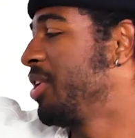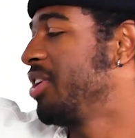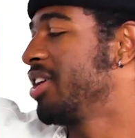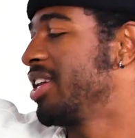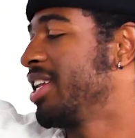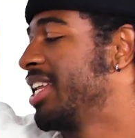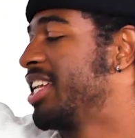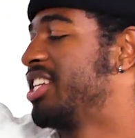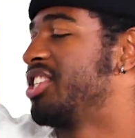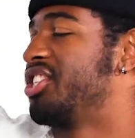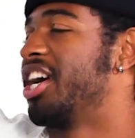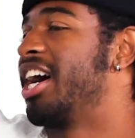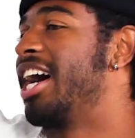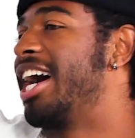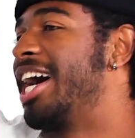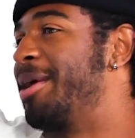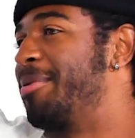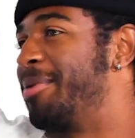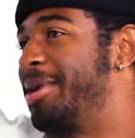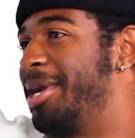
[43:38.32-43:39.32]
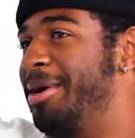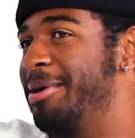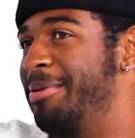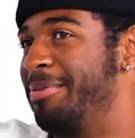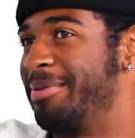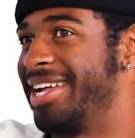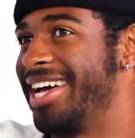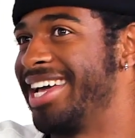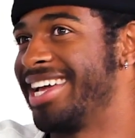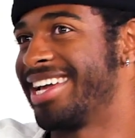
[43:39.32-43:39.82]
you gonna get a job?
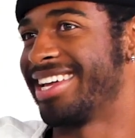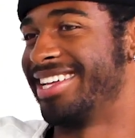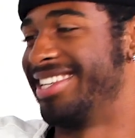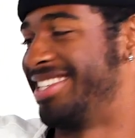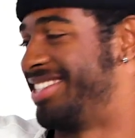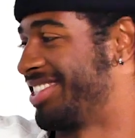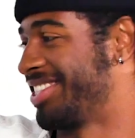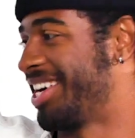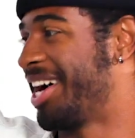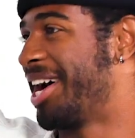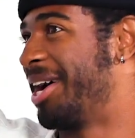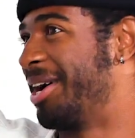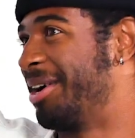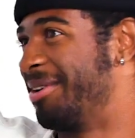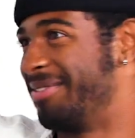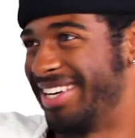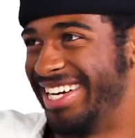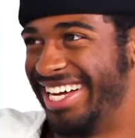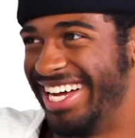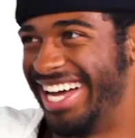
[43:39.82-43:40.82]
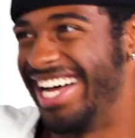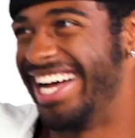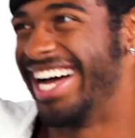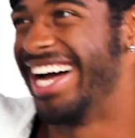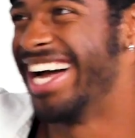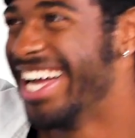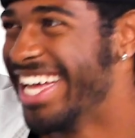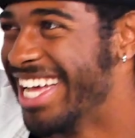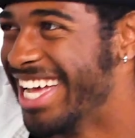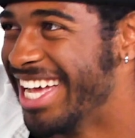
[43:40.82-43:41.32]
I'm like, job?
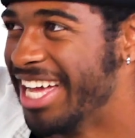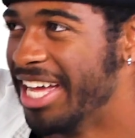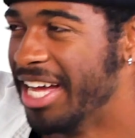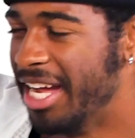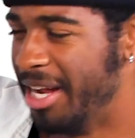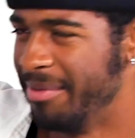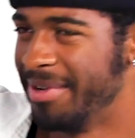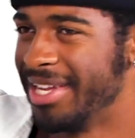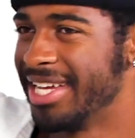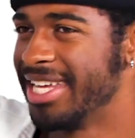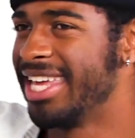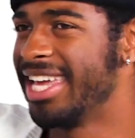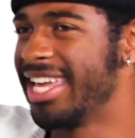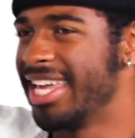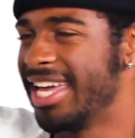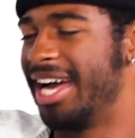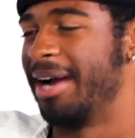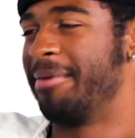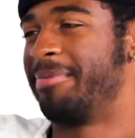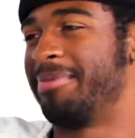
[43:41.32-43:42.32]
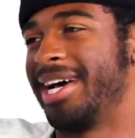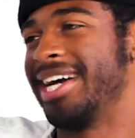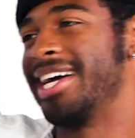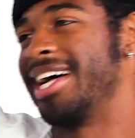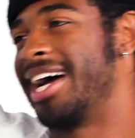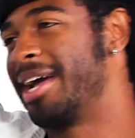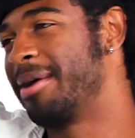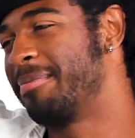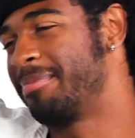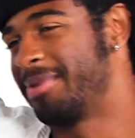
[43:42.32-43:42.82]
I'm like,
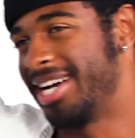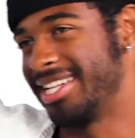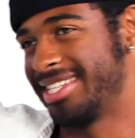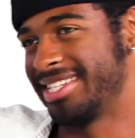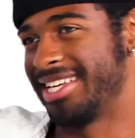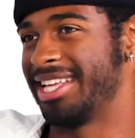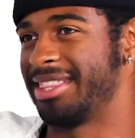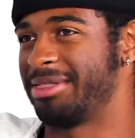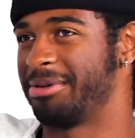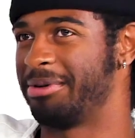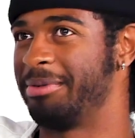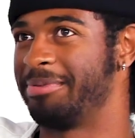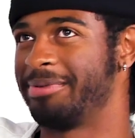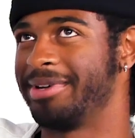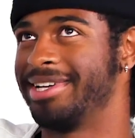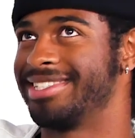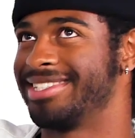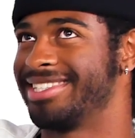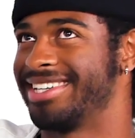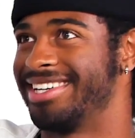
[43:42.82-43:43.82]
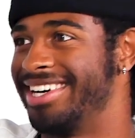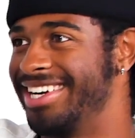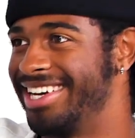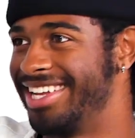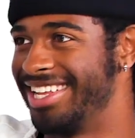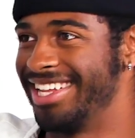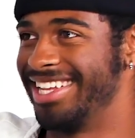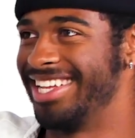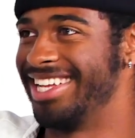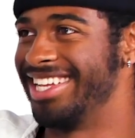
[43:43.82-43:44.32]
I applied to like 3 places
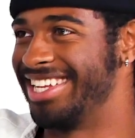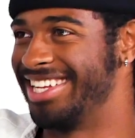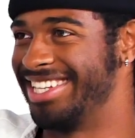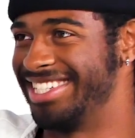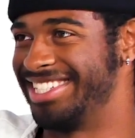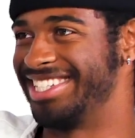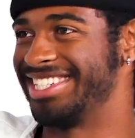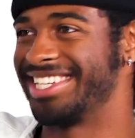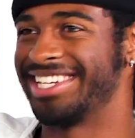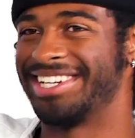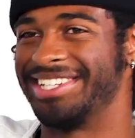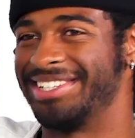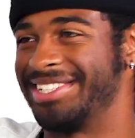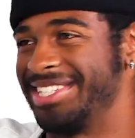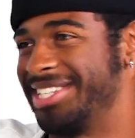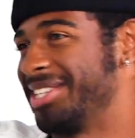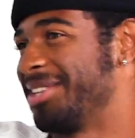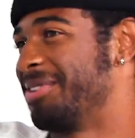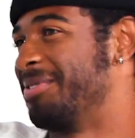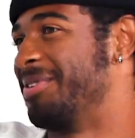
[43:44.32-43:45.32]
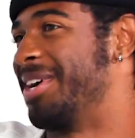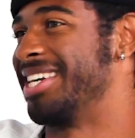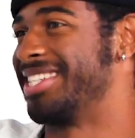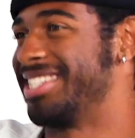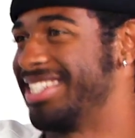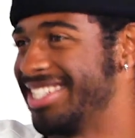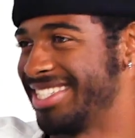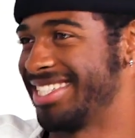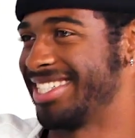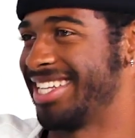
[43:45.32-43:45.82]
already. She's gonna watch
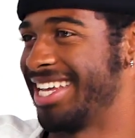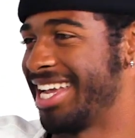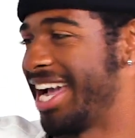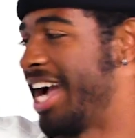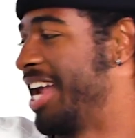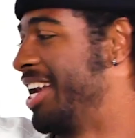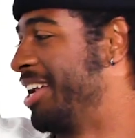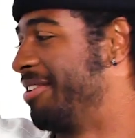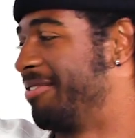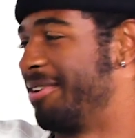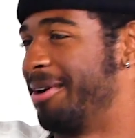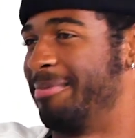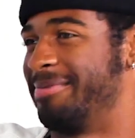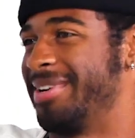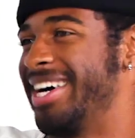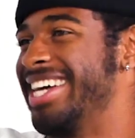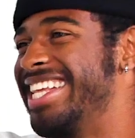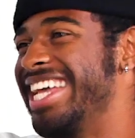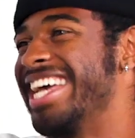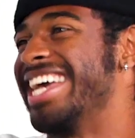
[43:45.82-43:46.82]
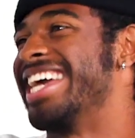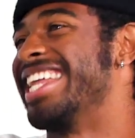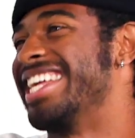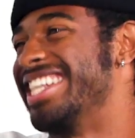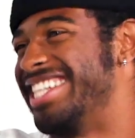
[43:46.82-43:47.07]
this and like, I never applied to any